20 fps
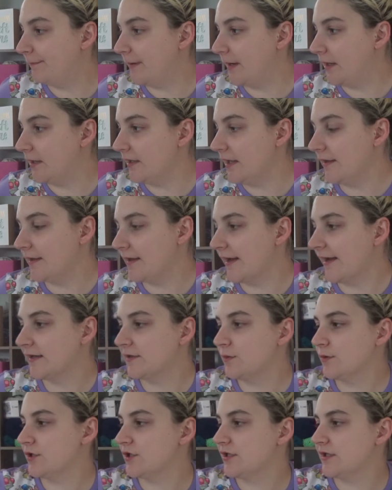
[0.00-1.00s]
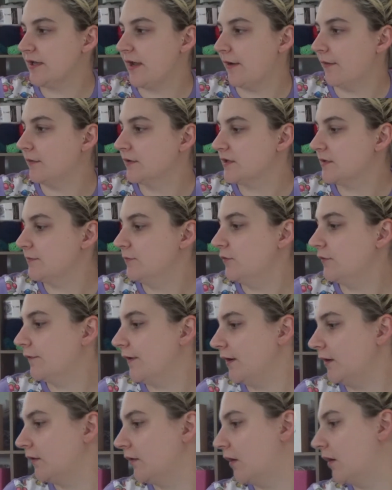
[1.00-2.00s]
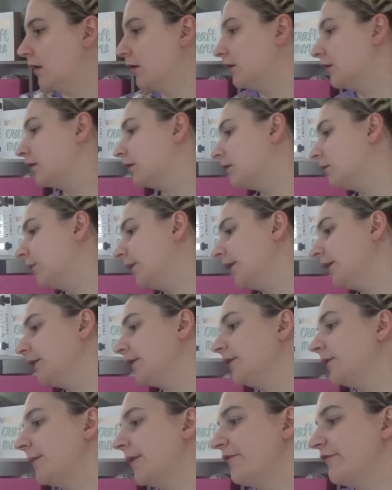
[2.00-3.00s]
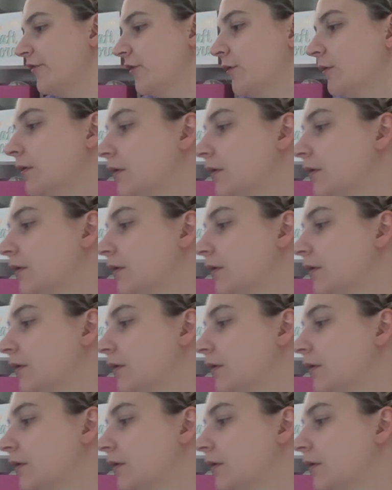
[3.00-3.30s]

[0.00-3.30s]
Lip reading: yeah, I guess we'll just, let's move right along. Where is my phone?